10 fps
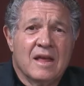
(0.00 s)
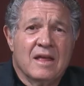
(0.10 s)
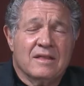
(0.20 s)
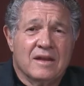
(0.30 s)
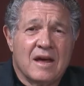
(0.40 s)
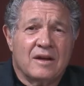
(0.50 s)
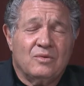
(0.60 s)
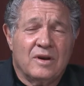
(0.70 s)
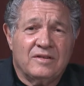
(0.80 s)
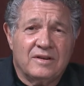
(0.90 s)
the
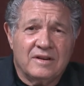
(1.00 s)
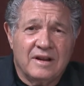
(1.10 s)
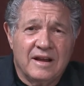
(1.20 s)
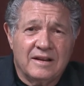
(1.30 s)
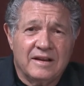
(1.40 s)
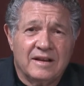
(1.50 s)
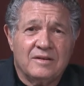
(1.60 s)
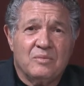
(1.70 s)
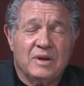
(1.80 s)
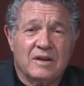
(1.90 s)
non-resident
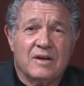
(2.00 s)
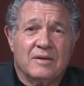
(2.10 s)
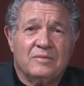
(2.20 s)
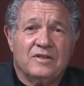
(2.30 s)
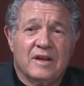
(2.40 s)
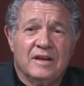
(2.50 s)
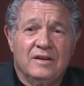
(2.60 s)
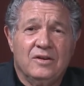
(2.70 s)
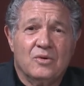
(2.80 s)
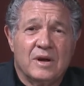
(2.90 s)
alien becomes a
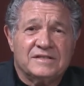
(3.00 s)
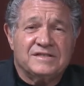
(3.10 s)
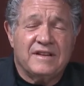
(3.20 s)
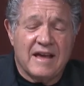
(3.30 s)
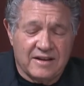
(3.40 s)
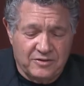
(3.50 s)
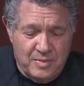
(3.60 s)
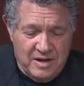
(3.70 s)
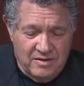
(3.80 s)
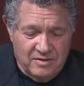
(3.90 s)
U.S.
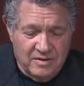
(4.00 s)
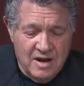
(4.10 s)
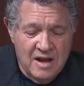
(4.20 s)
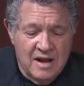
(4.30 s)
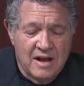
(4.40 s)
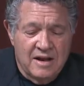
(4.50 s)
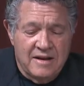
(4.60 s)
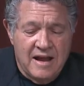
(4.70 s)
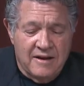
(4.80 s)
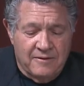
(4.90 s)
taxpayer.
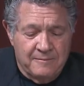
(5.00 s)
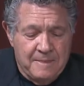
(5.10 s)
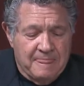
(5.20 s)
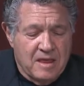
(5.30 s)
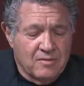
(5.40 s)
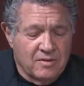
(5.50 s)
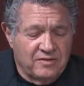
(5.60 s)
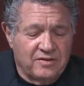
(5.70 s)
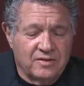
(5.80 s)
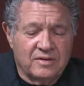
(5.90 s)
Now, there are
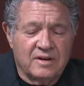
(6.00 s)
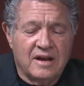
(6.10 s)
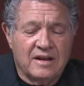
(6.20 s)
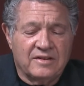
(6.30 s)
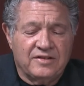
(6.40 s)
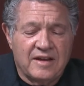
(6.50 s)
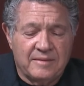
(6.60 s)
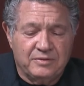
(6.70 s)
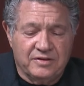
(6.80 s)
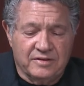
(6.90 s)
certain
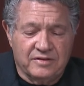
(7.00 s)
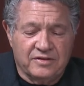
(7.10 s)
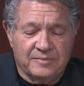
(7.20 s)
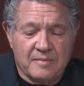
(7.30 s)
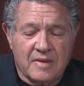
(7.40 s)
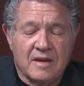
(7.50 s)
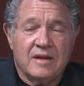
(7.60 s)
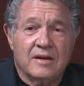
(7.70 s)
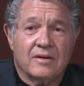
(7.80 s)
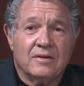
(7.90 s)
exceptions
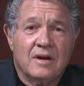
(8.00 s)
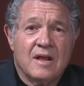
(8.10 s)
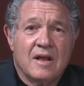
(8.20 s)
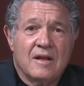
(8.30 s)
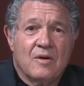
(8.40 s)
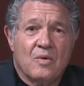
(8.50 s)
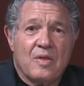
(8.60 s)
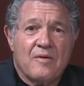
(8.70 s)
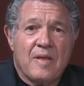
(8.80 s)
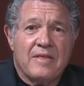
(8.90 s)
here
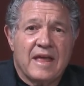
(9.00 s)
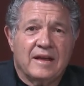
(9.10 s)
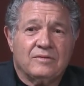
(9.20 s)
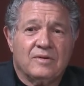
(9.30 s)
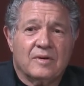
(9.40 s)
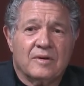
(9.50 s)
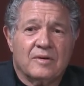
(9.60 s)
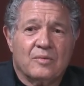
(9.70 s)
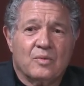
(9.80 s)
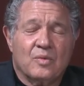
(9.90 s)
that
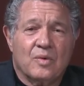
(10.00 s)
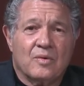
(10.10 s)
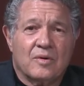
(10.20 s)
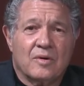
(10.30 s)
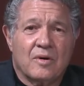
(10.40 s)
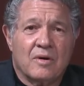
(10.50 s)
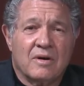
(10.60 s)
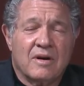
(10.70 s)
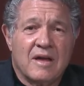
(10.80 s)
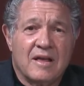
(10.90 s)
uh, uh,
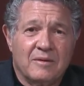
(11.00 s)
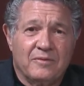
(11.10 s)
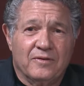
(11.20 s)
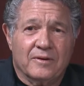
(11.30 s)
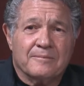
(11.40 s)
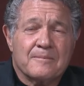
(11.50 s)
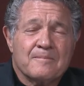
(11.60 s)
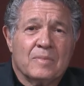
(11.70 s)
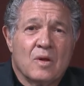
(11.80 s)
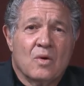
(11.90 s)
are helpful.
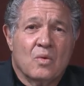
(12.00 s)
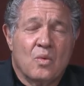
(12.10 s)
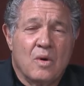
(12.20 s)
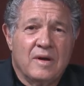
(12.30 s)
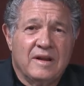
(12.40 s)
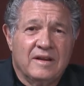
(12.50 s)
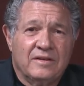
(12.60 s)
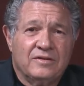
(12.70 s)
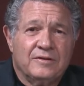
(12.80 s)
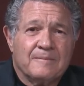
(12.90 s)
One
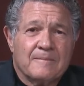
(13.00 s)
is